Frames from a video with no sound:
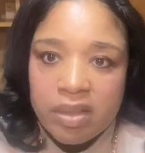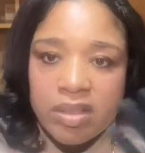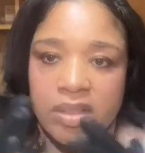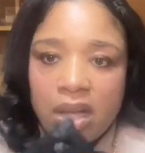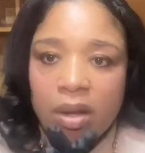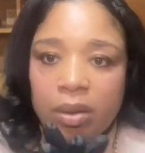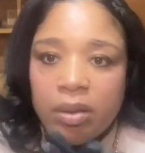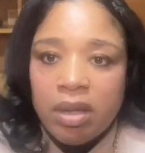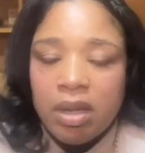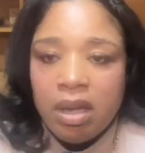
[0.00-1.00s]
So
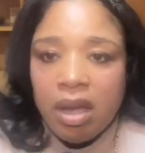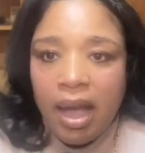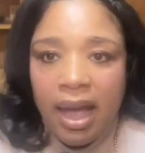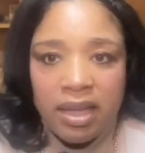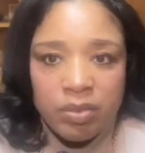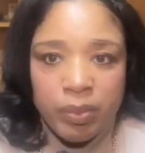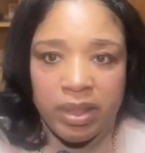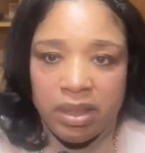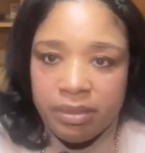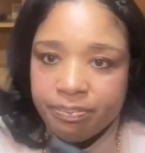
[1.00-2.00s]
as
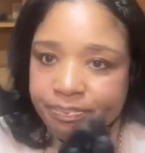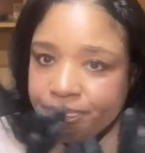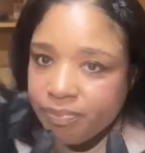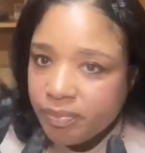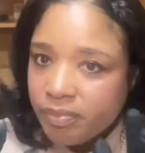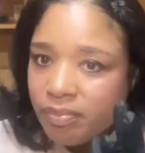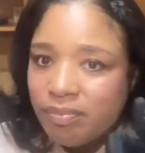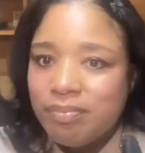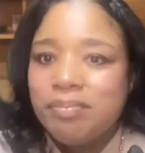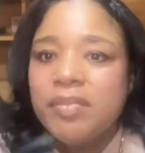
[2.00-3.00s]
we
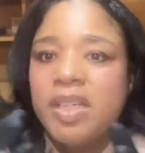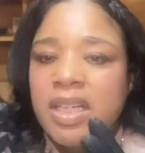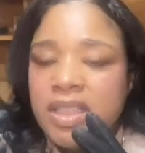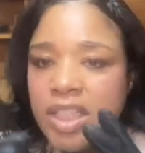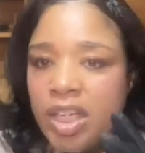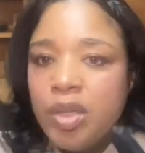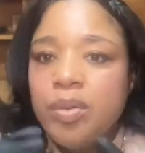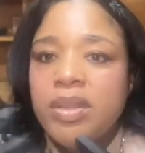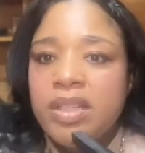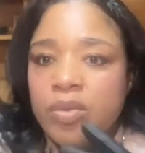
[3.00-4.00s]
continue
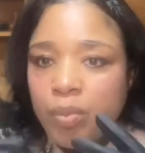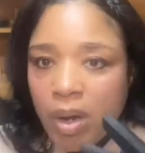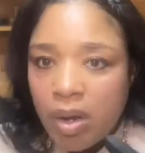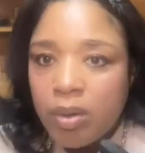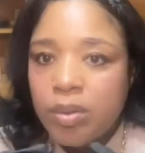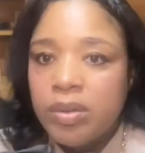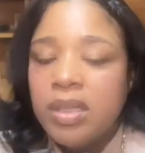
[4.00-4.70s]
this road